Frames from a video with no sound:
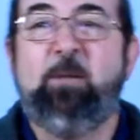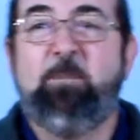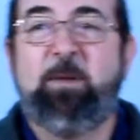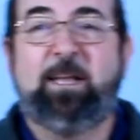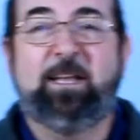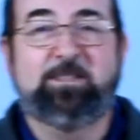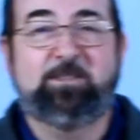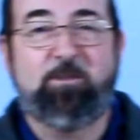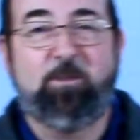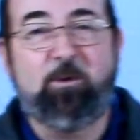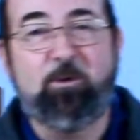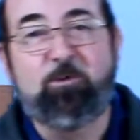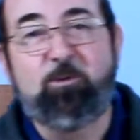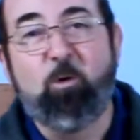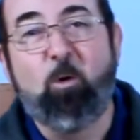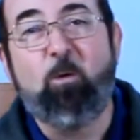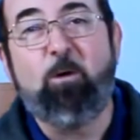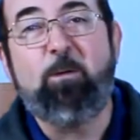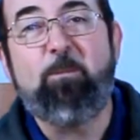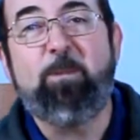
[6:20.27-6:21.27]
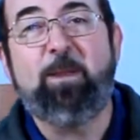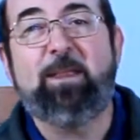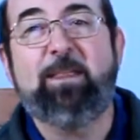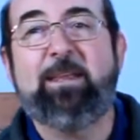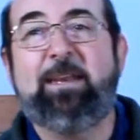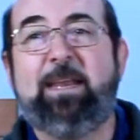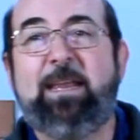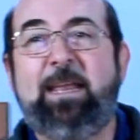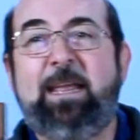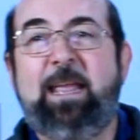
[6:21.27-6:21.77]
because of their
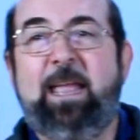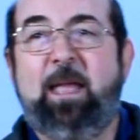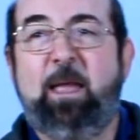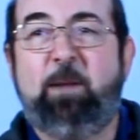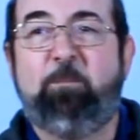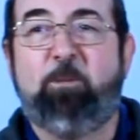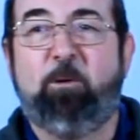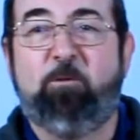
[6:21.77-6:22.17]
durability and